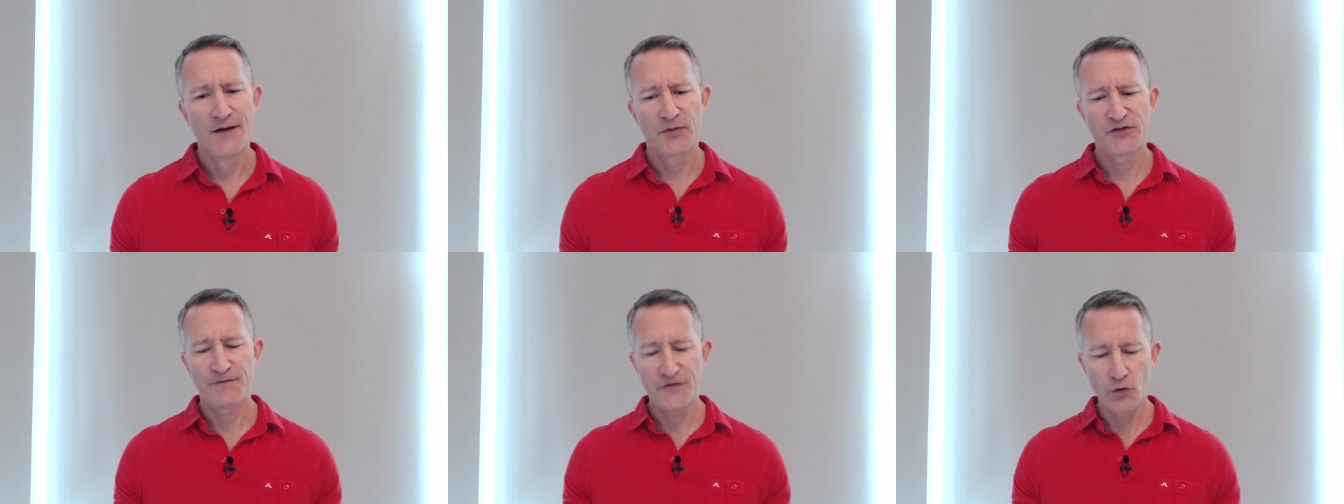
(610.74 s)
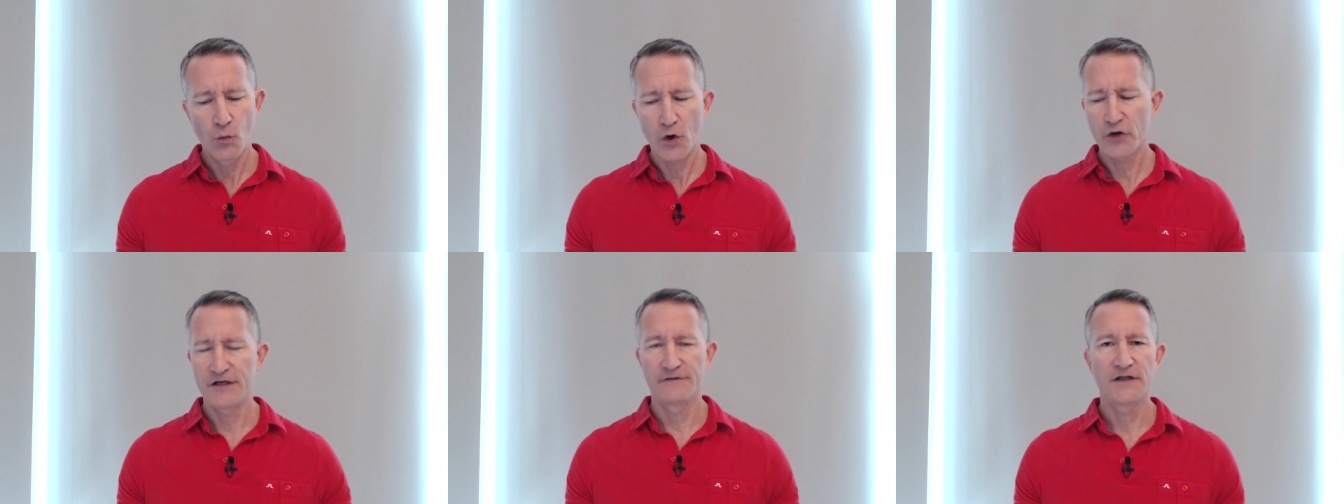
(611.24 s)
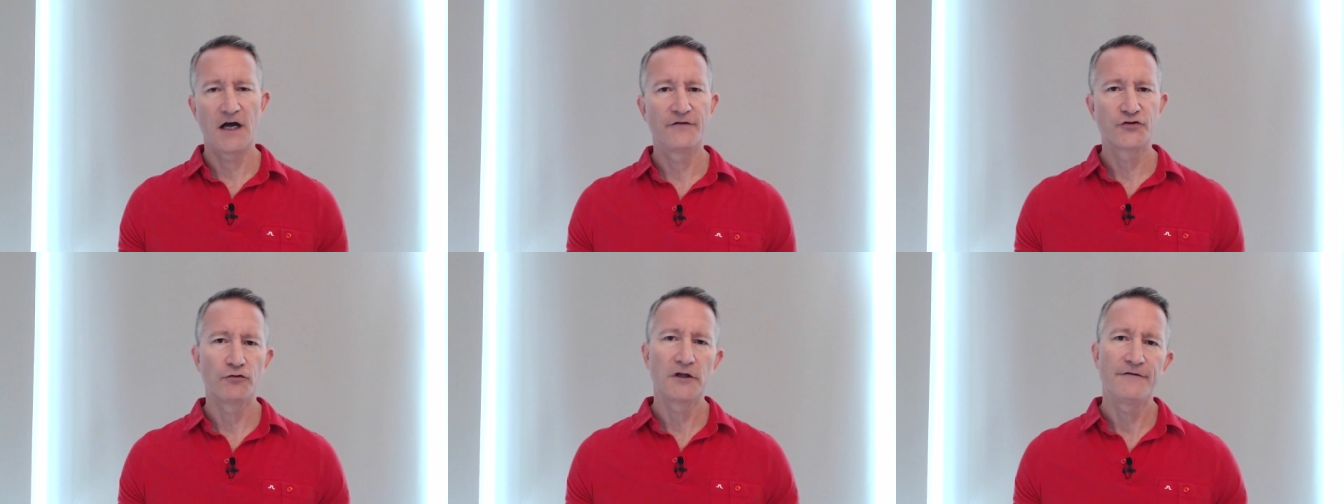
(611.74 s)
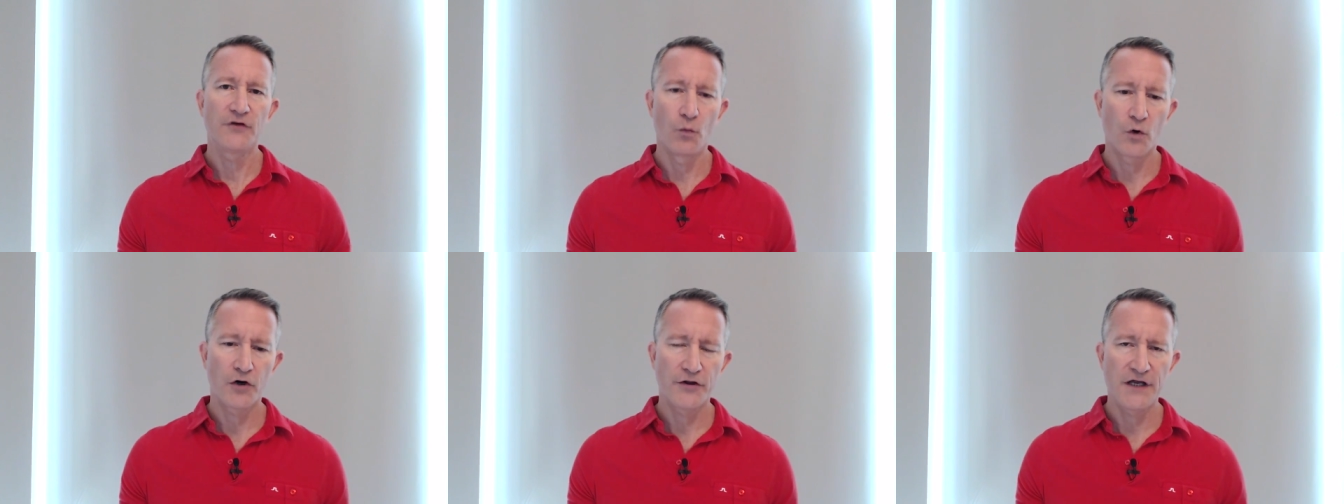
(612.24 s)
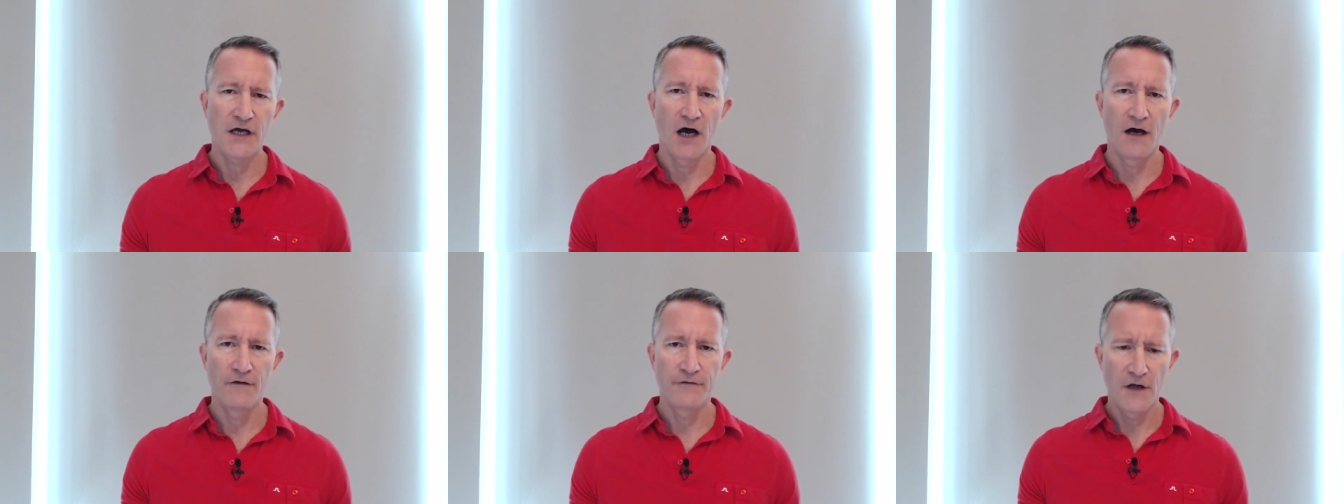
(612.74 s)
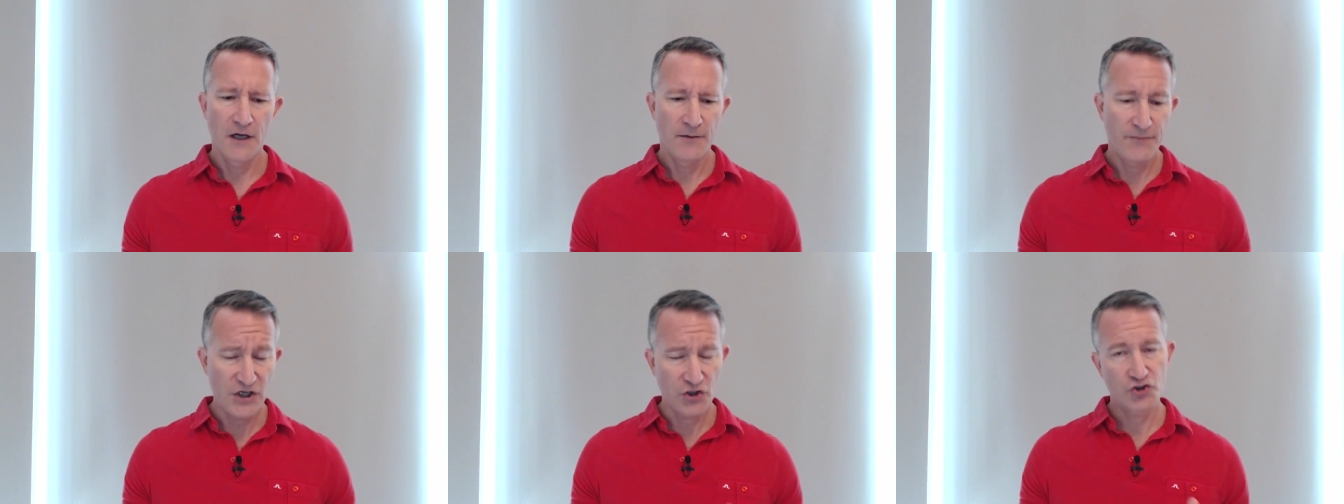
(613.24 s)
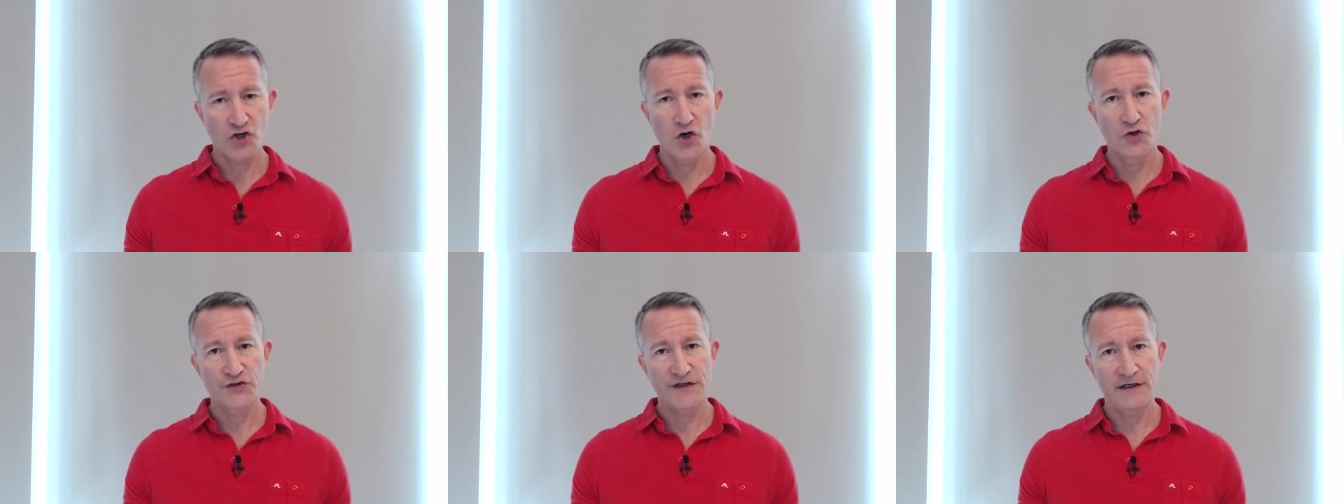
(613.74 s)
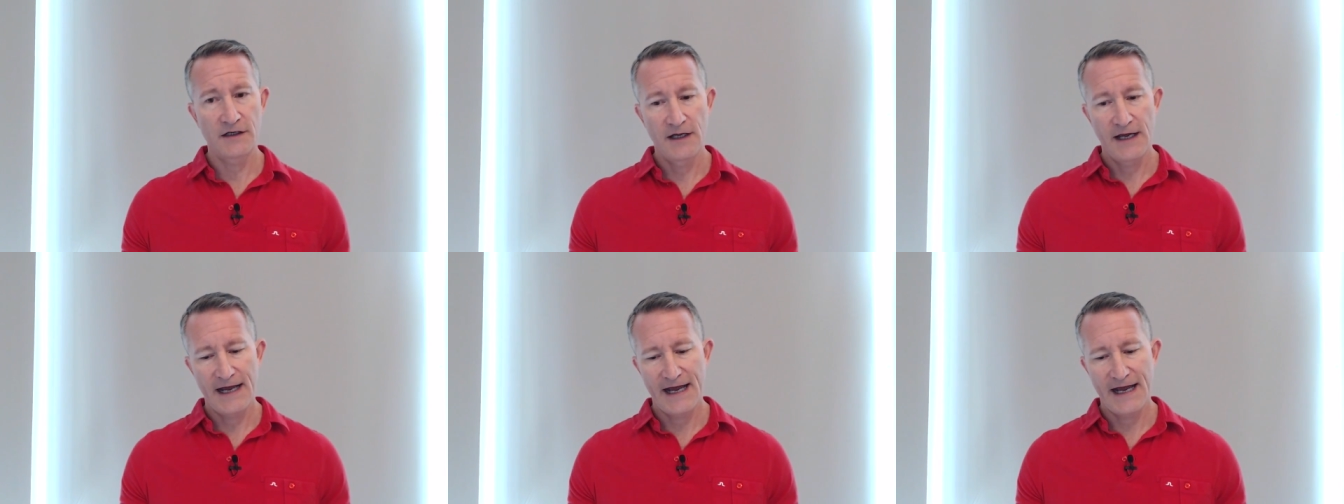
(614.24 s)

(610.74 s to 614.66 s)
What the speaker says: But to feel worthy of love, to really feel worthy of being chosen